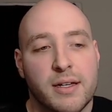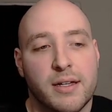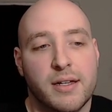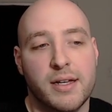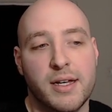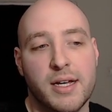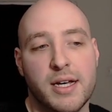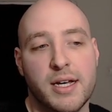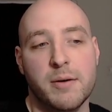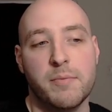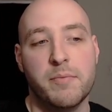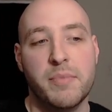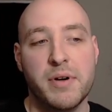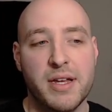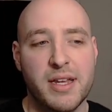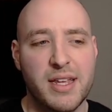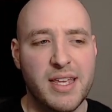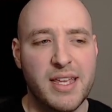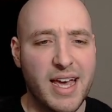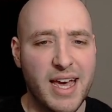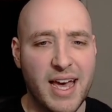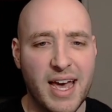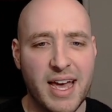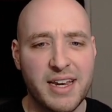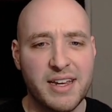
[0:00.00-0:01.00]
But
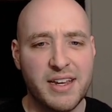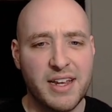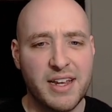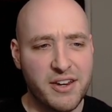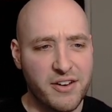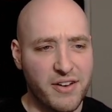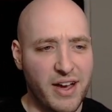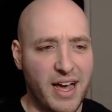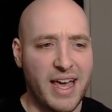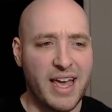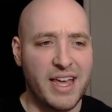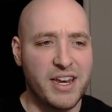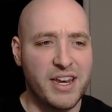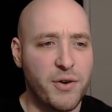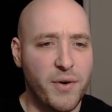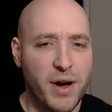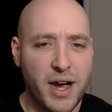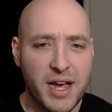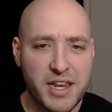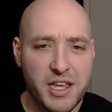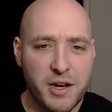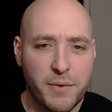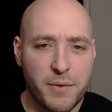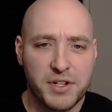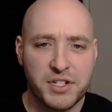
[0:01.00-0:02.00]
yeah, I had no
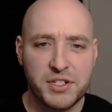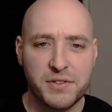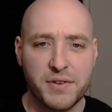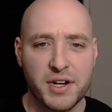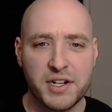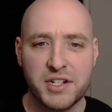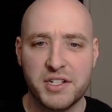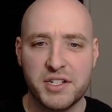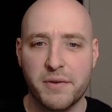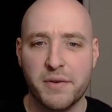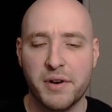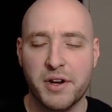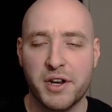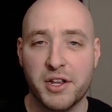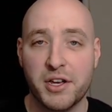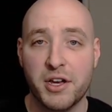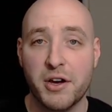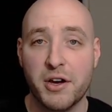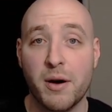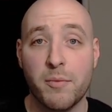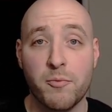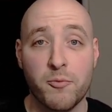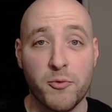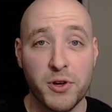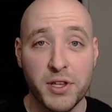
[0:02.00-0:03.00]
idea which direction they were going to go.
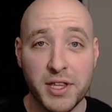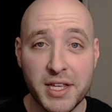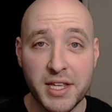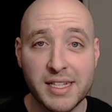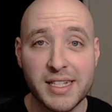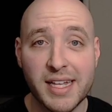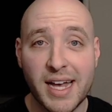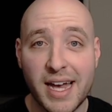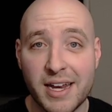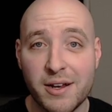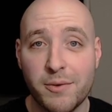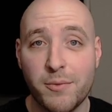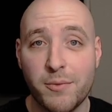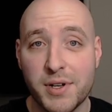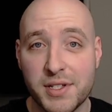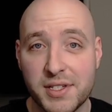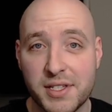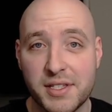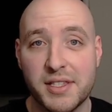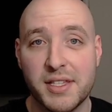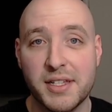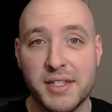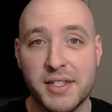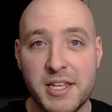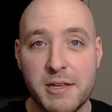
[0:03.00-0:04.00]
I'm really glad it
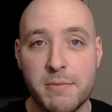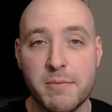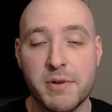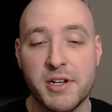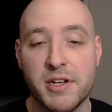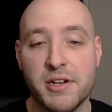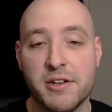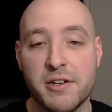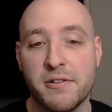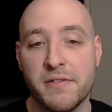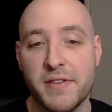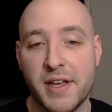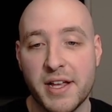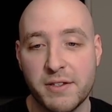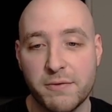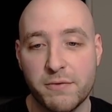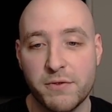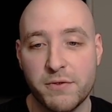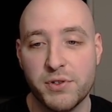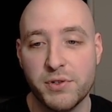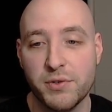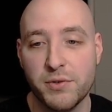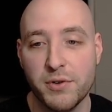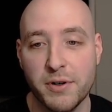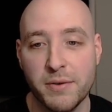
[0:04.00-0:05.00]
wasn't the Demon Hunter, that's for
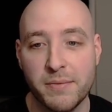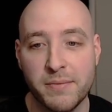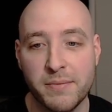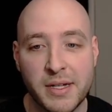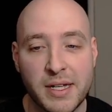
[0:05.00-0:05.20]
sure.